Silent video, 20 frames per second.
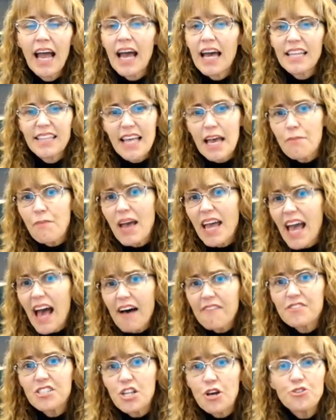They may
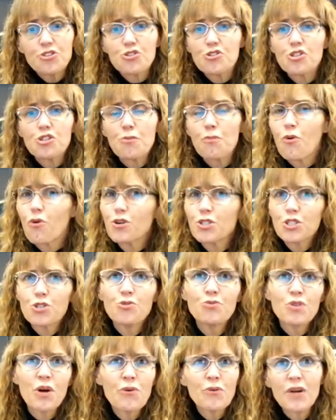have social supports who
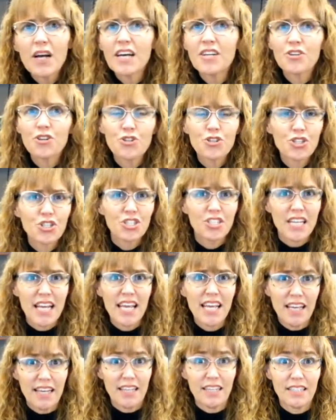don't
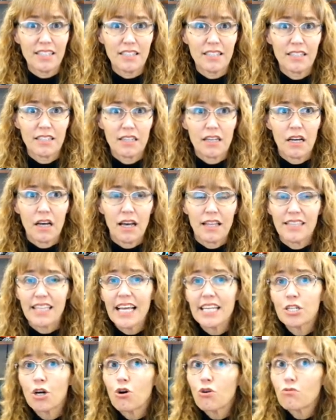understand. They
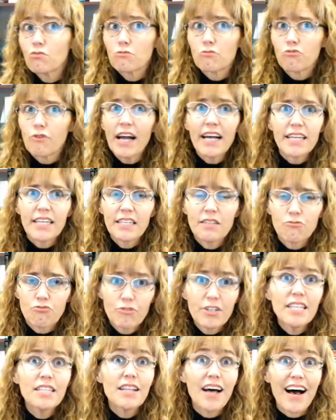don't rec-
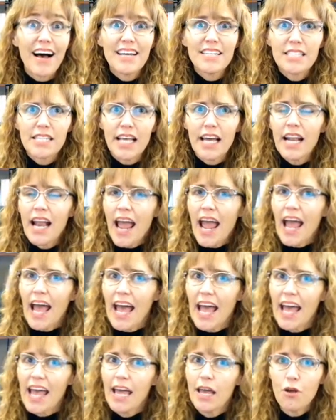realize that,
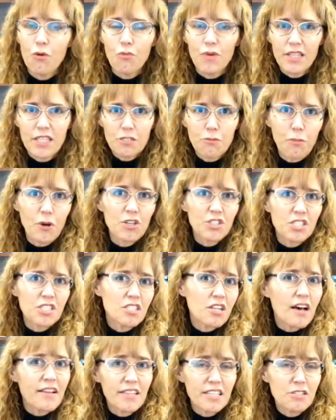hey, when this person's
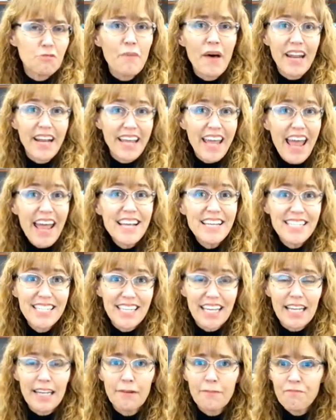on this medication,